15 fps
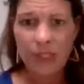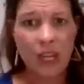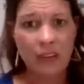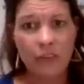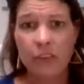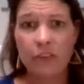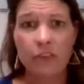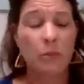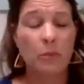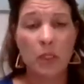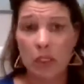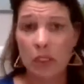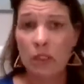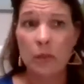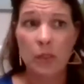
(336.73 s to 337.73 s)
If you're
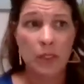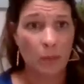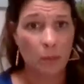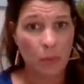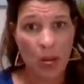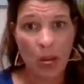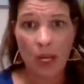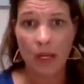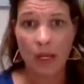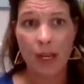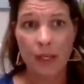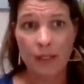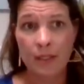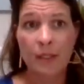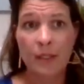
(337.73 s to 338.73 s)
familiar with the
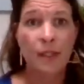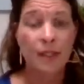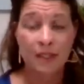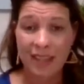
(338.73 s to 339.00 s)
products,